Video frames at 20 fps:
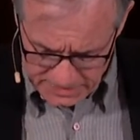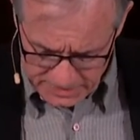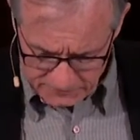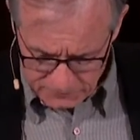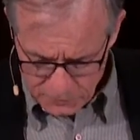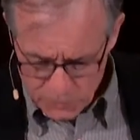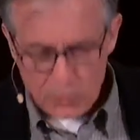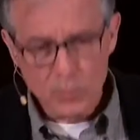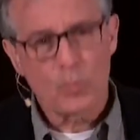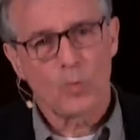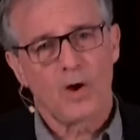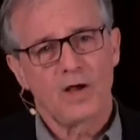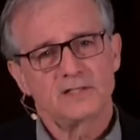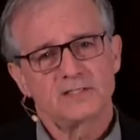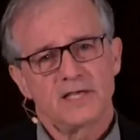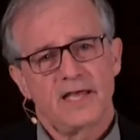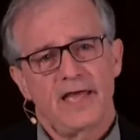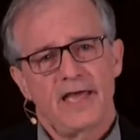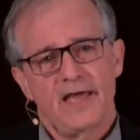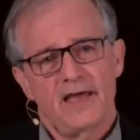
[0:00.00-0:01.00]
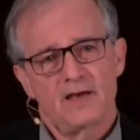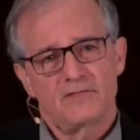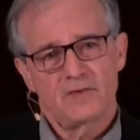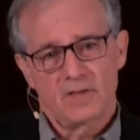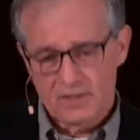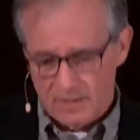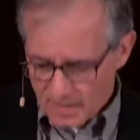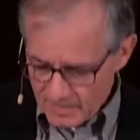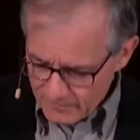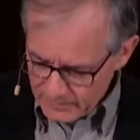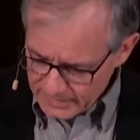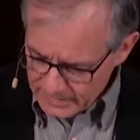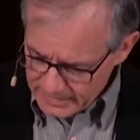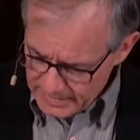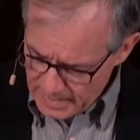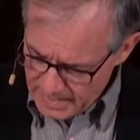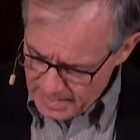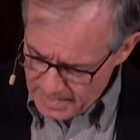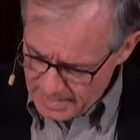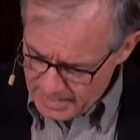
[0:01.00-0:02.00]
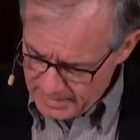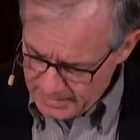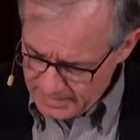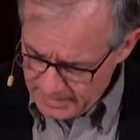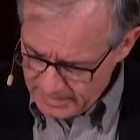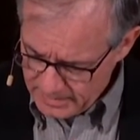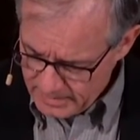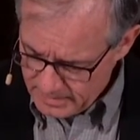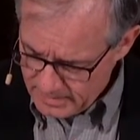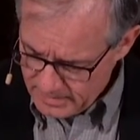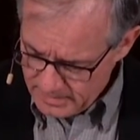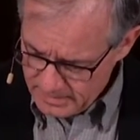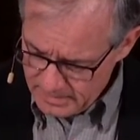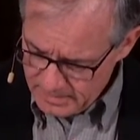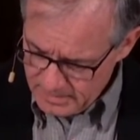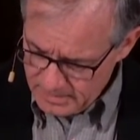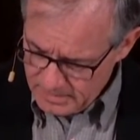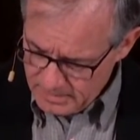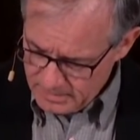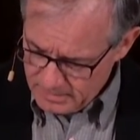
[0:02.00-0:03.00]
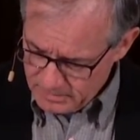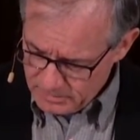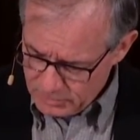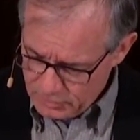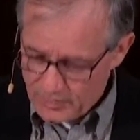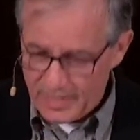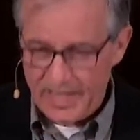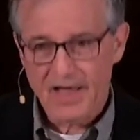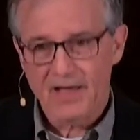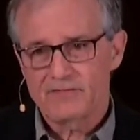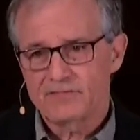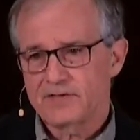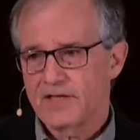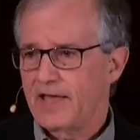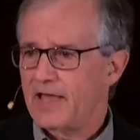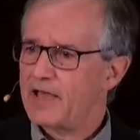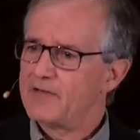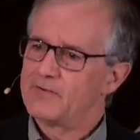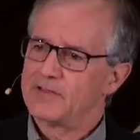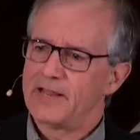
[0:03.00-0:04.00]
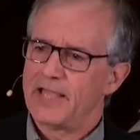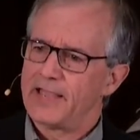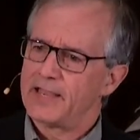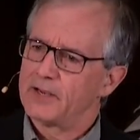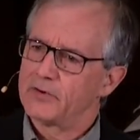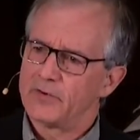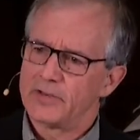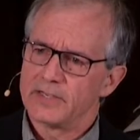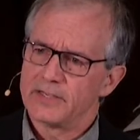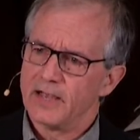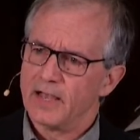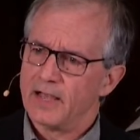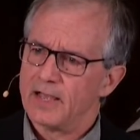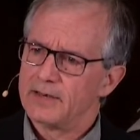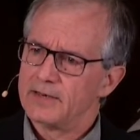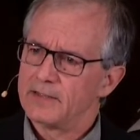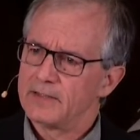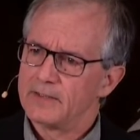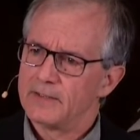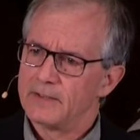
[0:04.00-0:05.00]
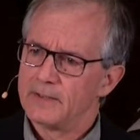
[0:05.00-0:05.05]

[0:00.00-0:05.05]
If you want to have a loving God, you have to have an angry God.